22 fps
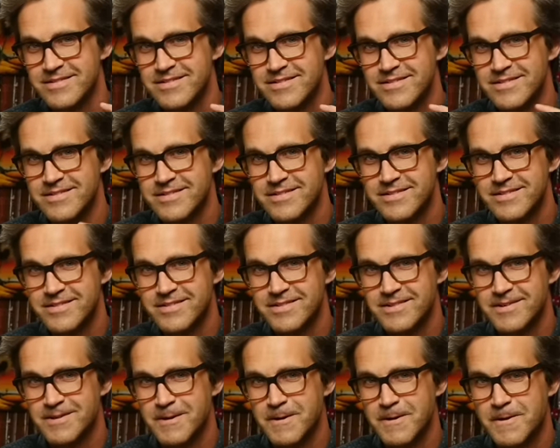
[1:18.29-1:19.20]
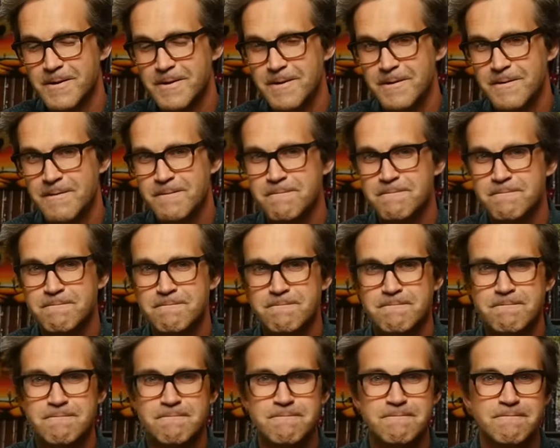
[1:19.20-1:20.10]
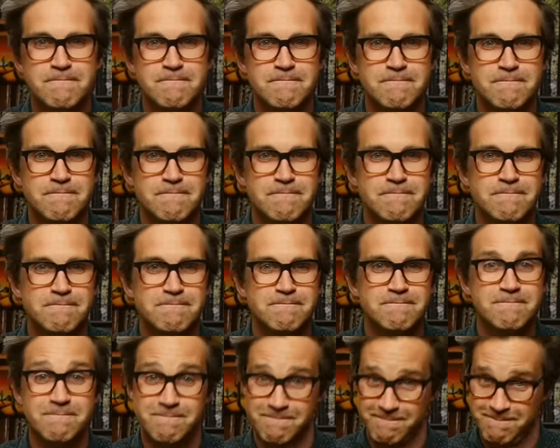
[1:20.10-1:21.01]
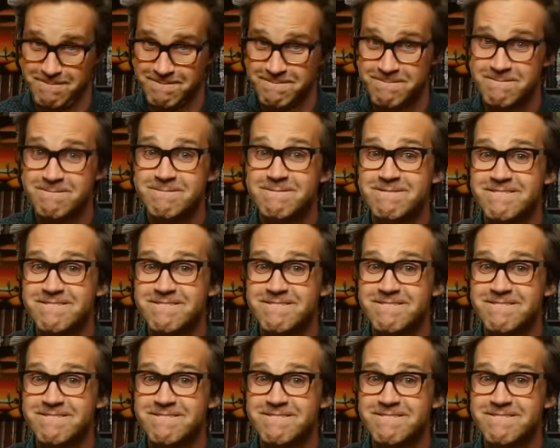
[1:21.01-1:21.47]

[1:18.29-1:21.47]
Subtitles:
(silent)